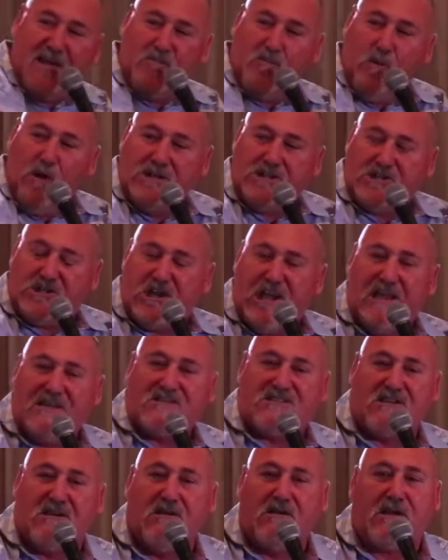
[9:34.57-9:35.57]
had one
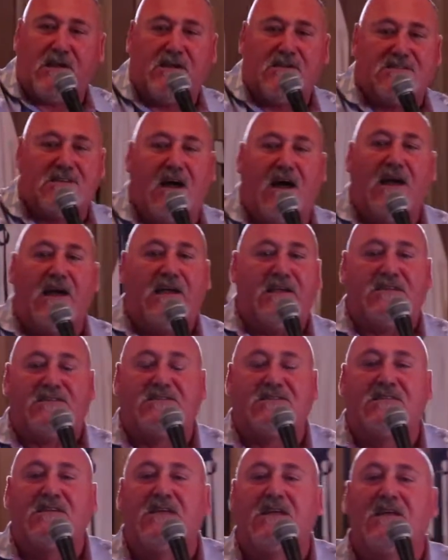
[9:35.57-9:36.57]
chance to look at his
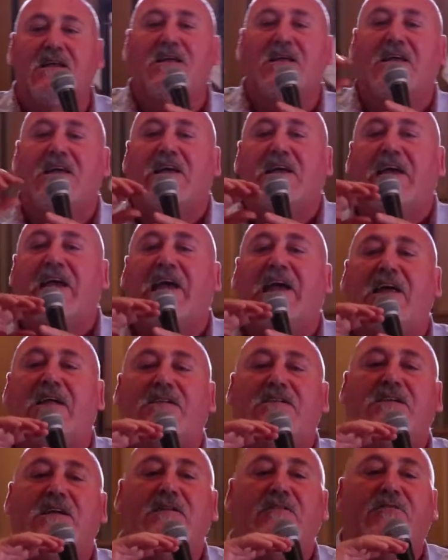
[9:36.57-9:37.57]
eyes.
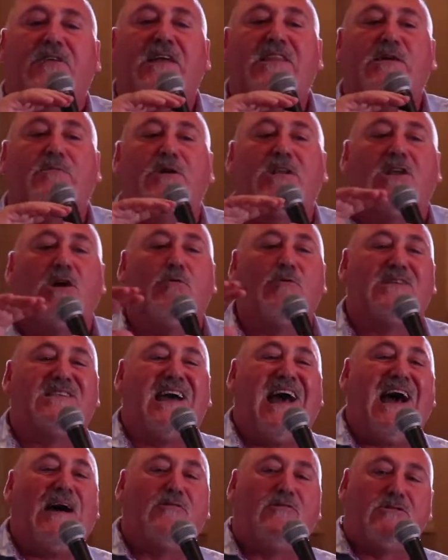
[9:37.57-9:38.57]
And then they would go
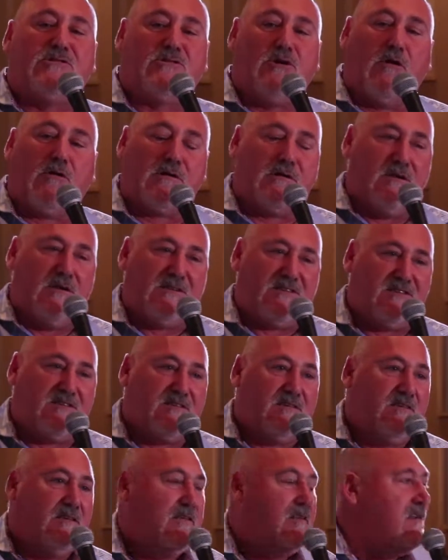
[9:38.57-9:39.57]
into outer
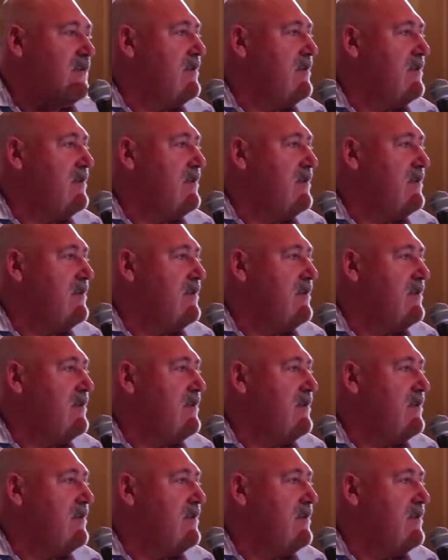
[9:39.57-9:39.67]
darkness.